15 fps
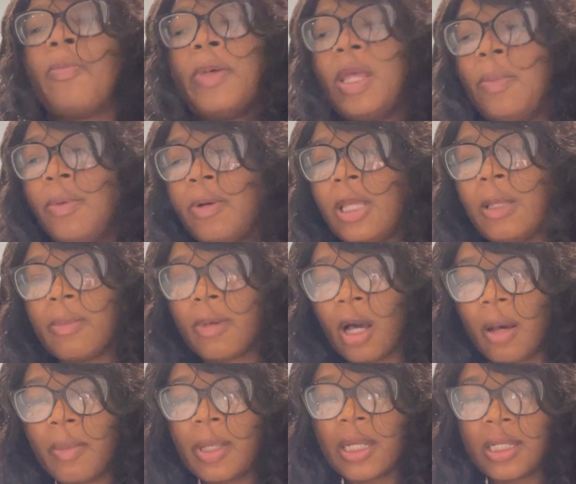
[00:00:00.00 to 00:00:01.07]
people keep
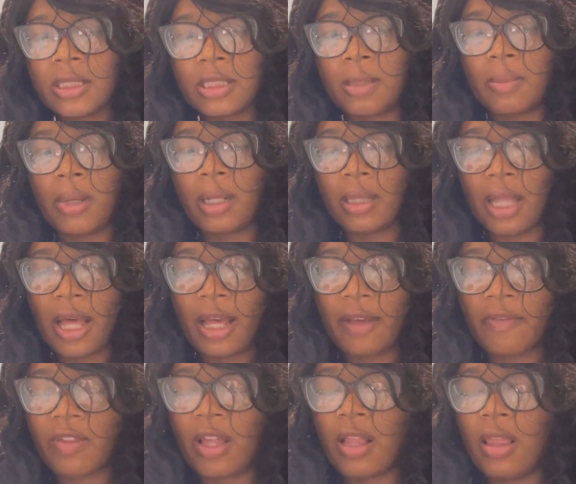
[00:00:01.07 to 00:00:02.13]
coming into my
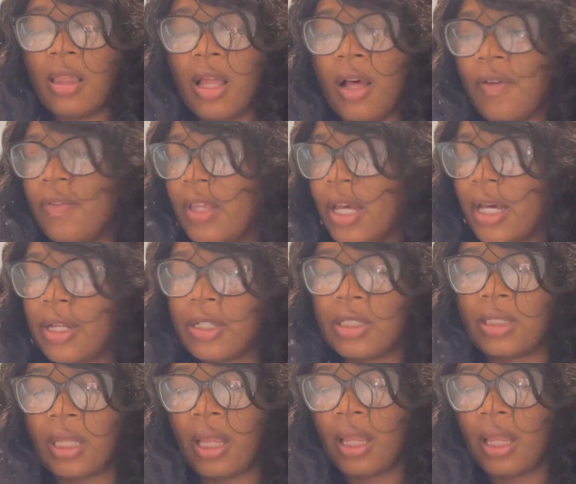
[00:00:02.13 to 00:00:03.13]
life. They love the energy, they